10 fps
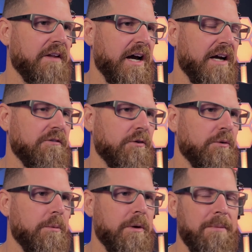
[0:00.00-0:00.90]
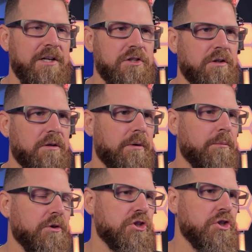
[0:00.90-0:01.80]
that I've learned. We want to make sure that when
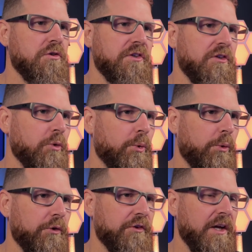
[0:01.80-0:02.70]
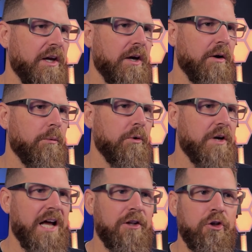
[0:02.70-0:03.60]
we're choosing tools, we're
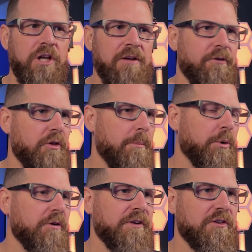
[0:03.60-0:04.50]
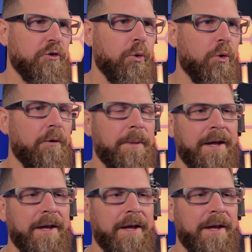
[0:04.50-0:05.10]
not looking for the perfect tool.